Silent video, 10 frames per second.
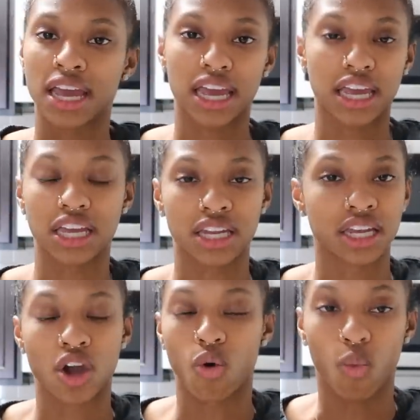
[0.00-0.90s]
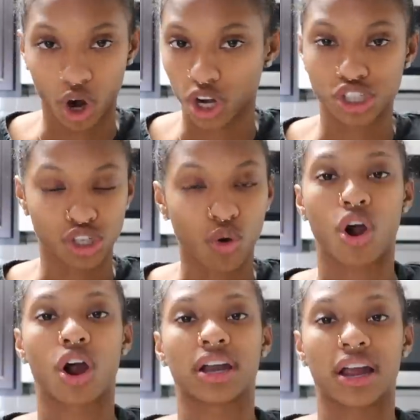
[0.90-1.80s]
and work so
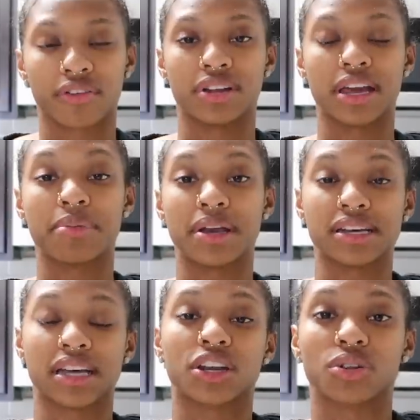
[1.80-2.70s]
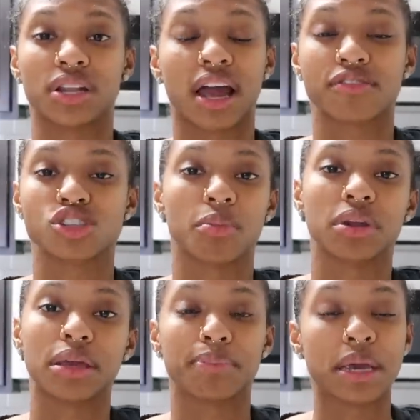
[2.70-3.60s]
hard every day because I know that I have so
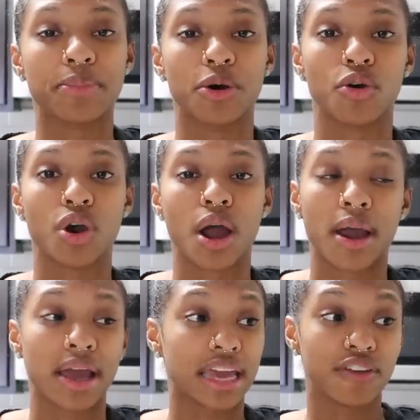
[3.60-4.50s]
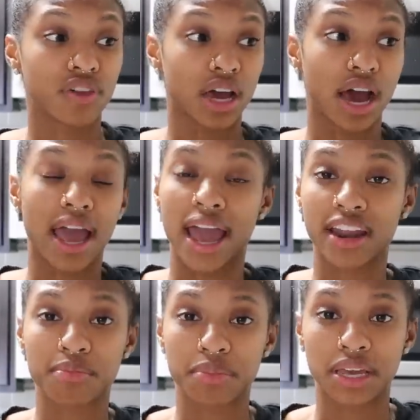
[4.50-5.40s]
many people even
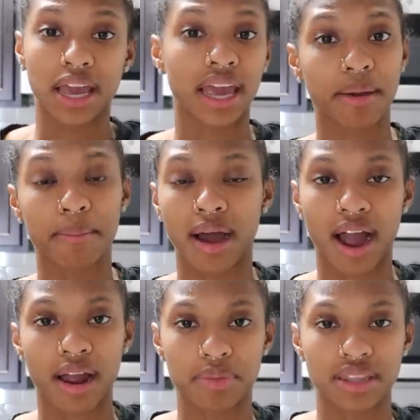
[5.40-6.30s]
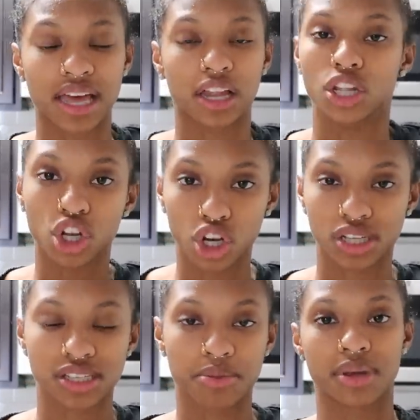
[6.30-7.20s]
ahead of me and behind me that
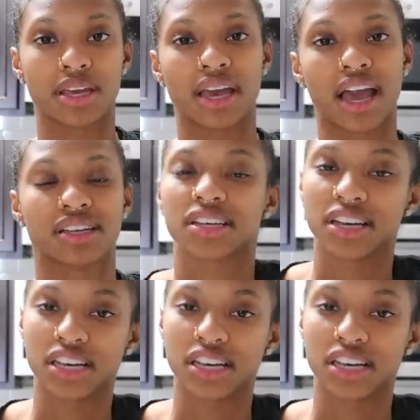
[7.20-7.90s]
look to me as an